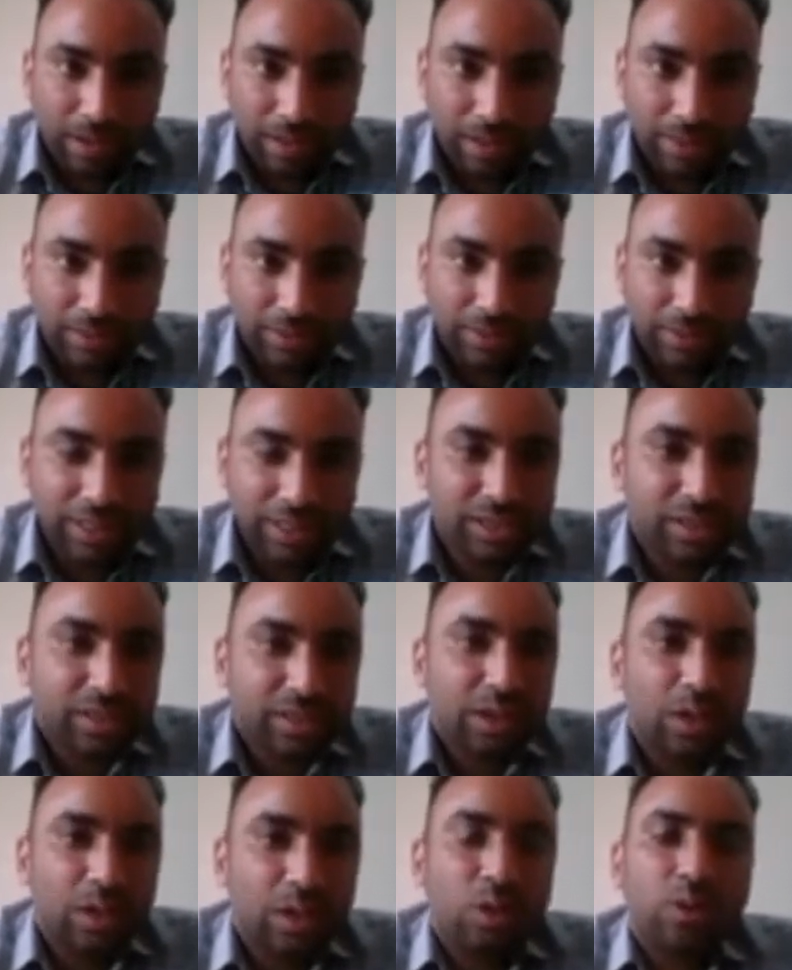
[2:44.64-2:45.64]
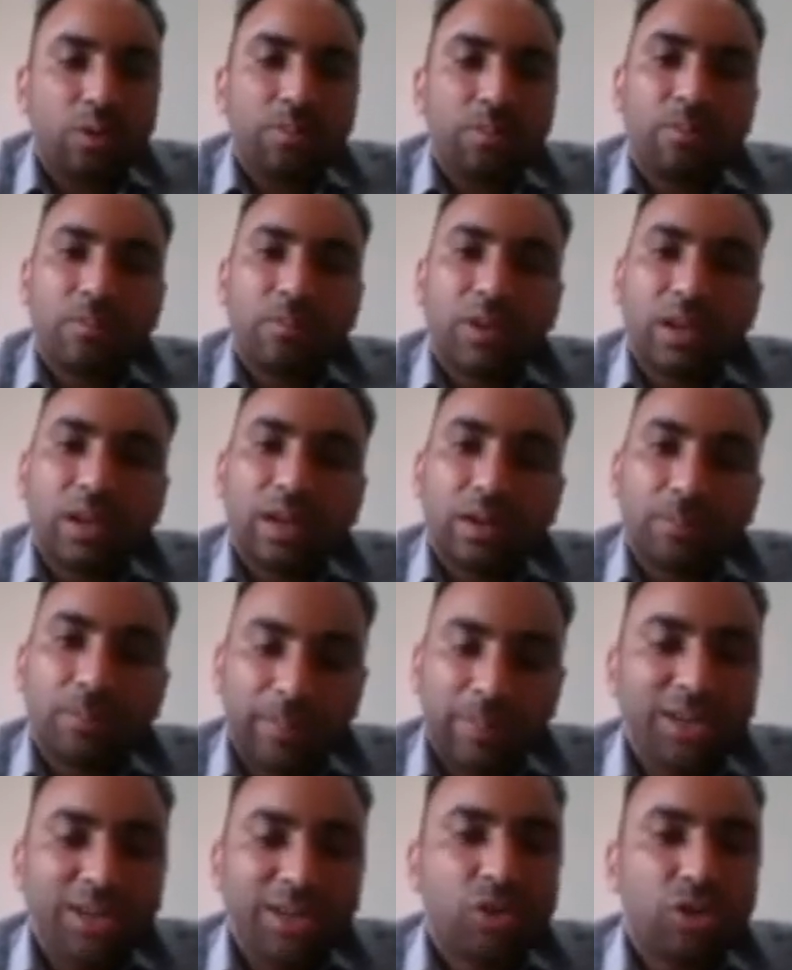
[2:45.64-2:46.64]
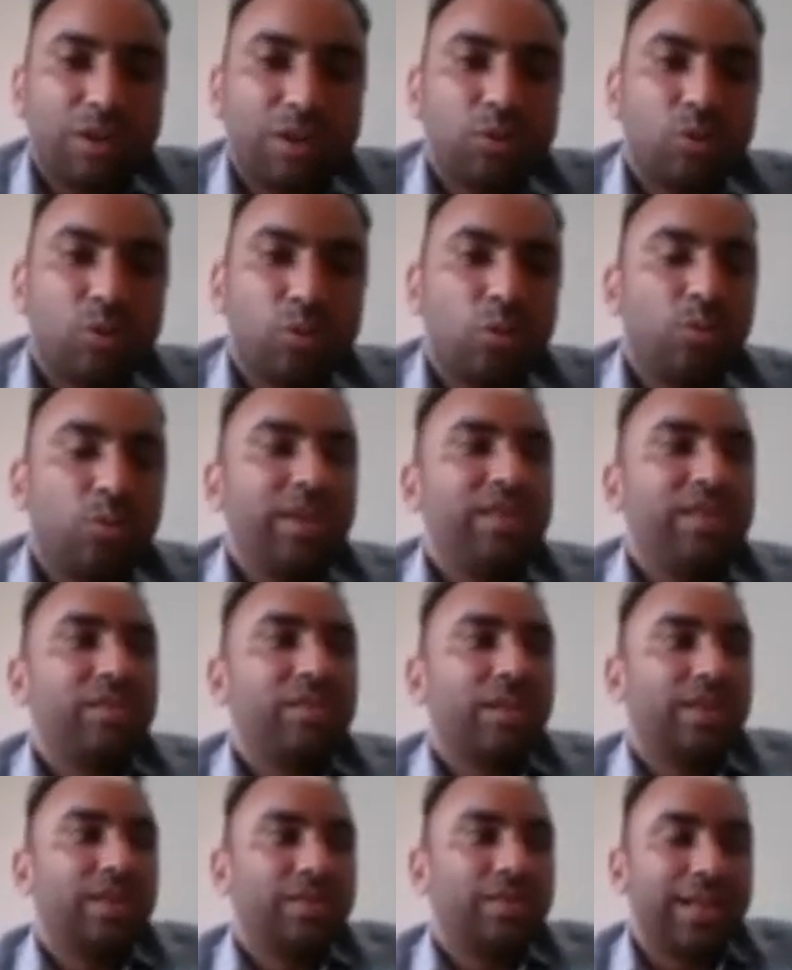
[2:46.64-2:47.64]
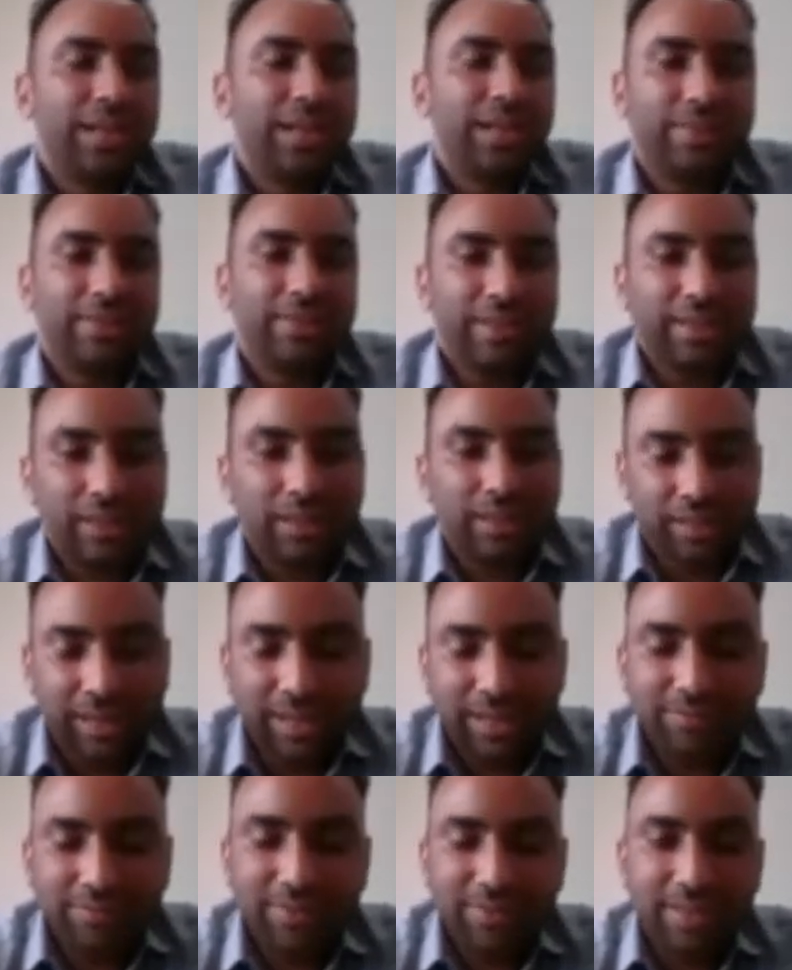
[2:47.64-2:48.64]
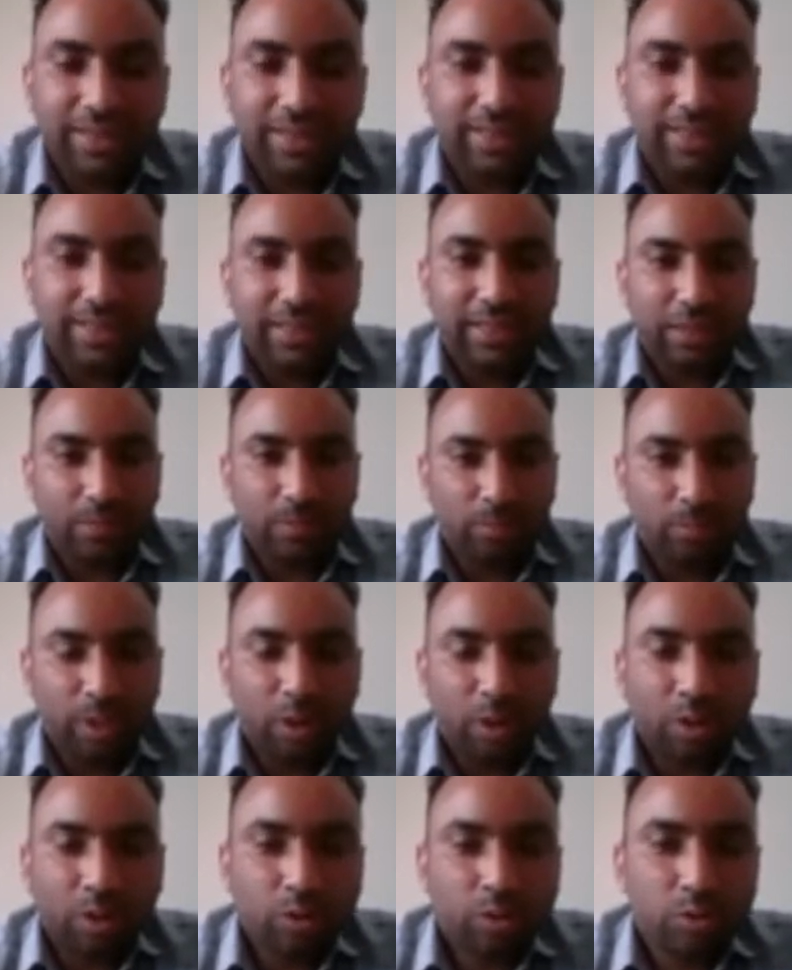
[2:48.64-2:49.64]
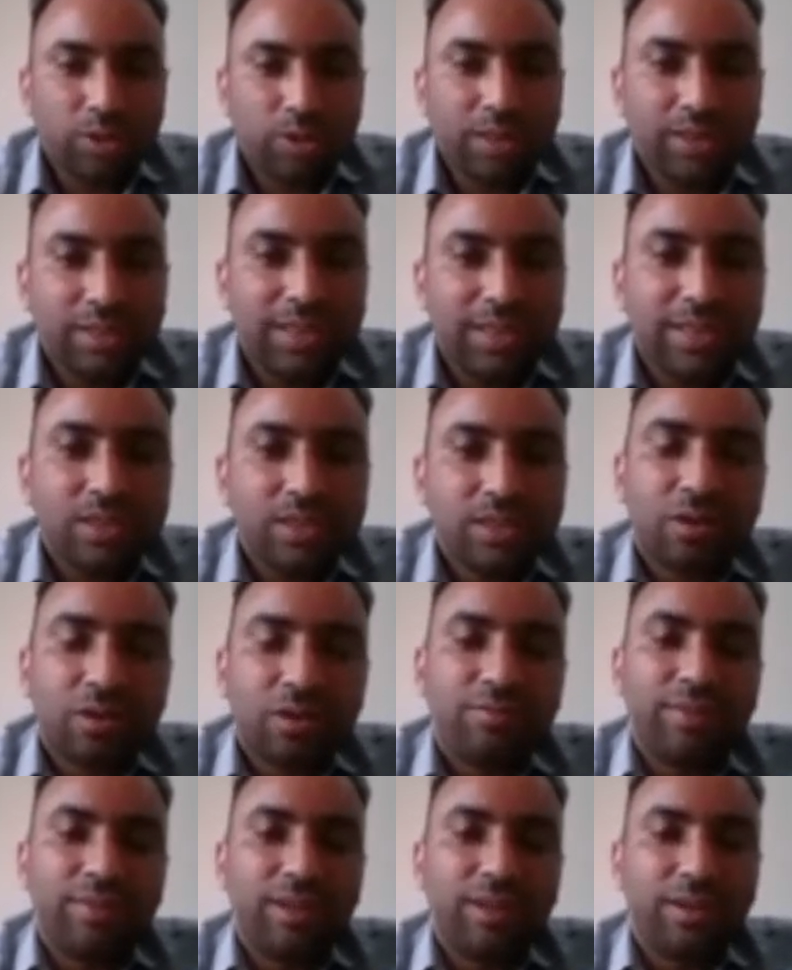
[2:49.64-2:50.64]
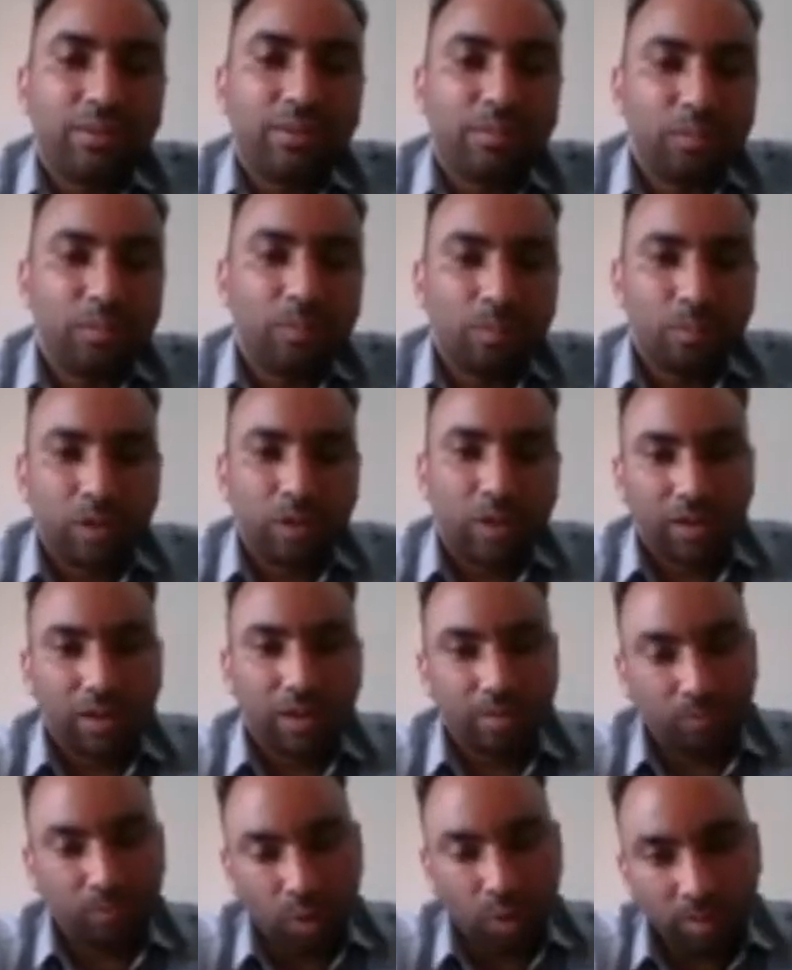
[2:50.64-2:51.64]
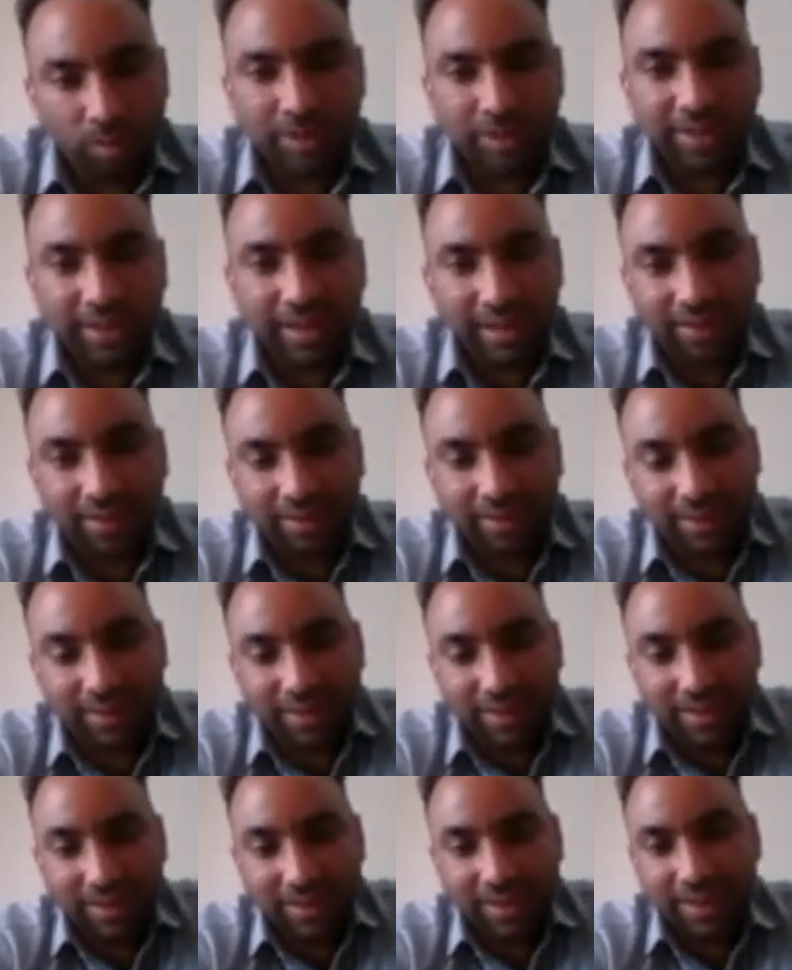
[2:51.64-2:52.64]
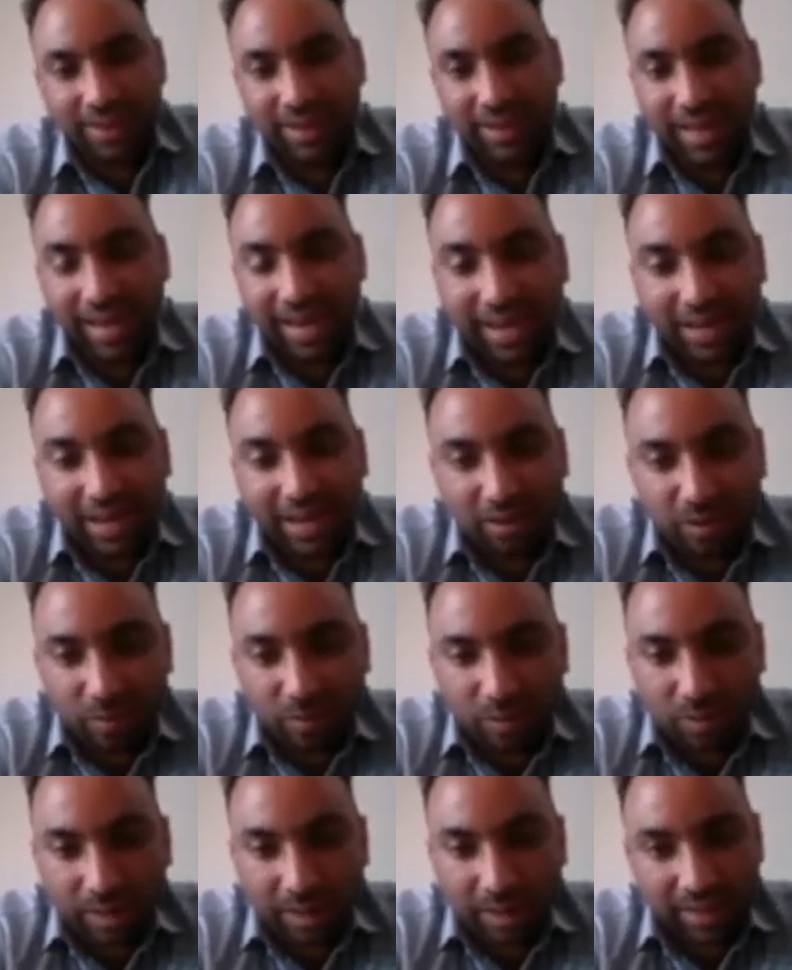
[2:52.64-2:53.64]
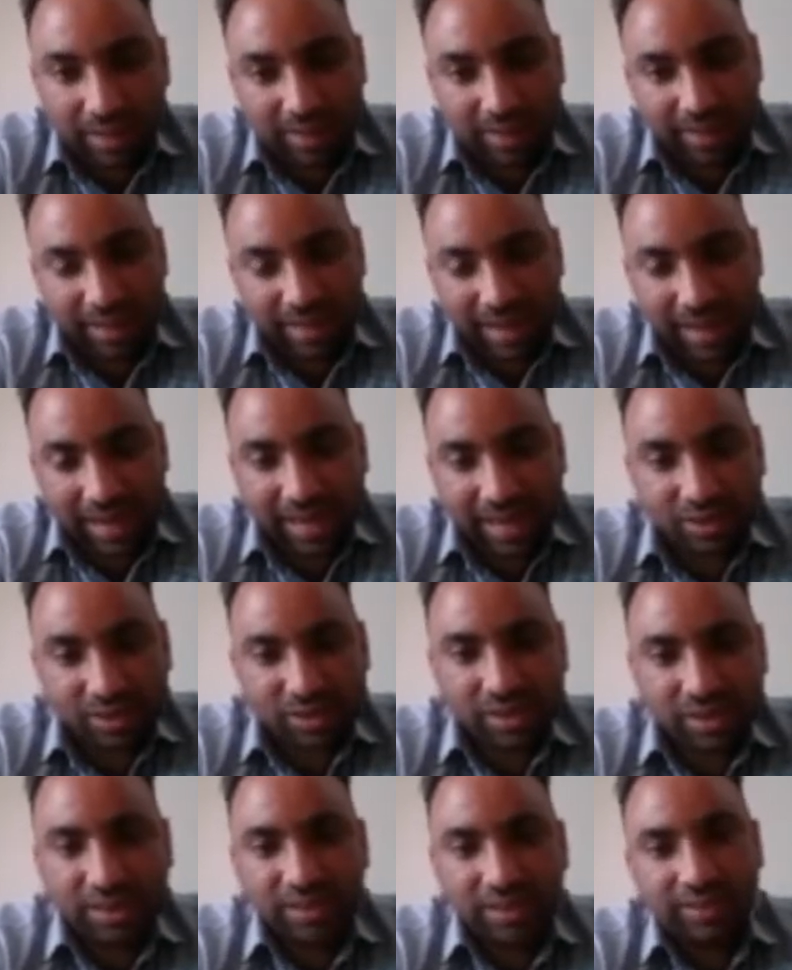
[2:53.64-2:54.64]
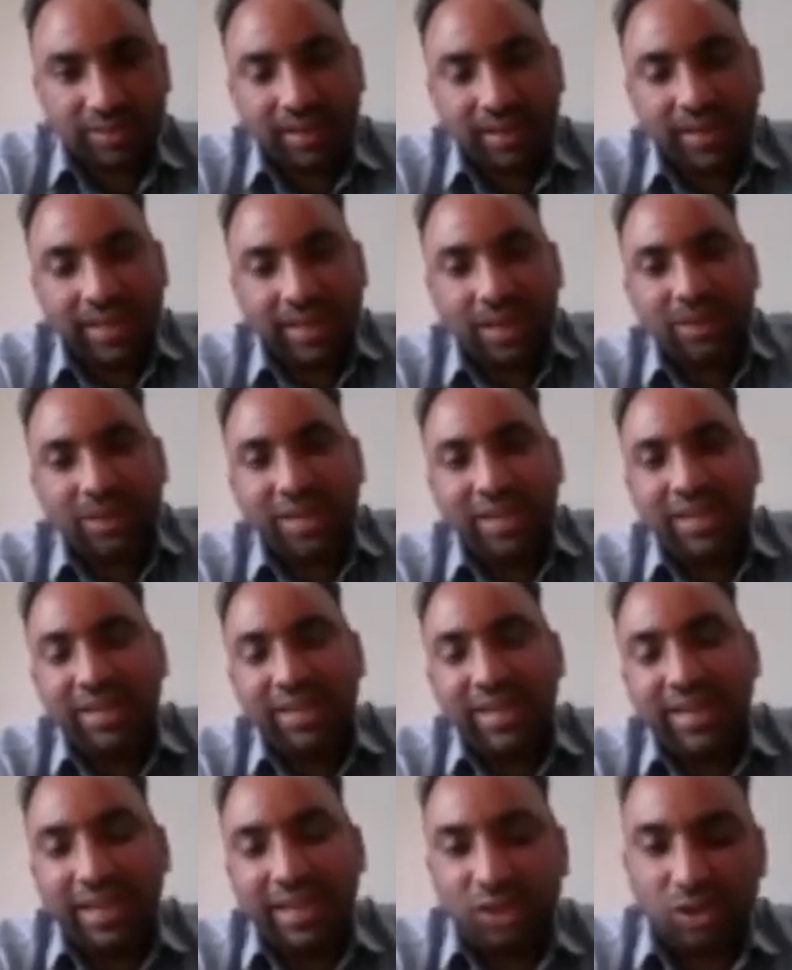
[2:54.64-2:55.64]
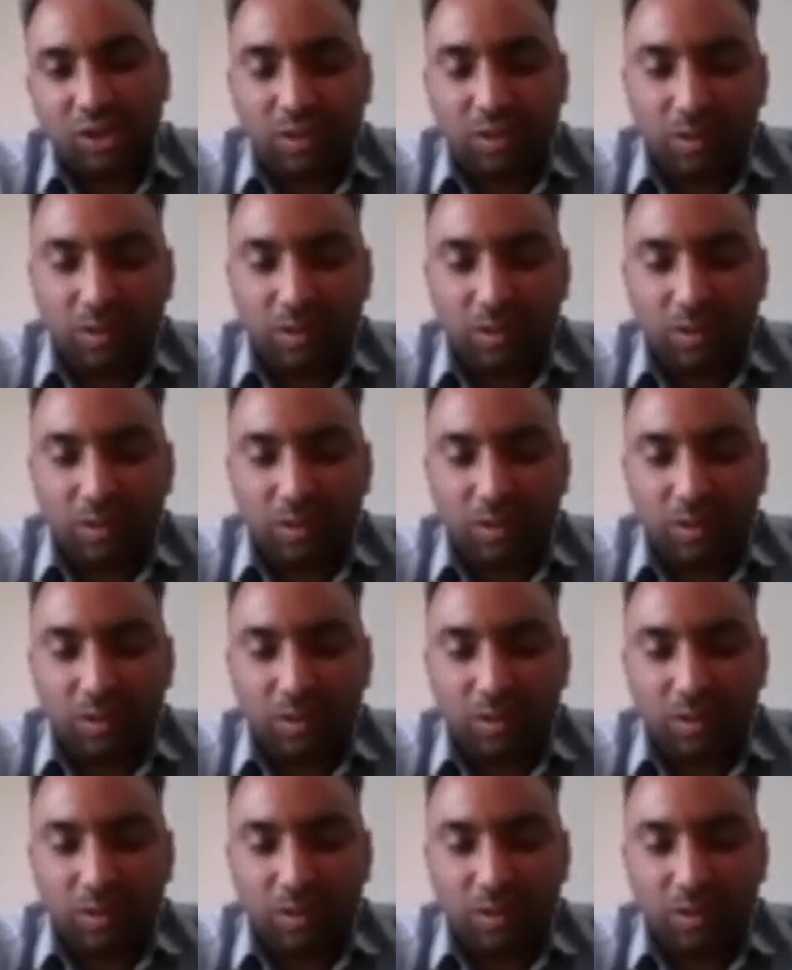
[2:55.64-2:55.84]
This pedistram mushroom is scientifically belongs to the genus of Bolvarella, and as the name indicates,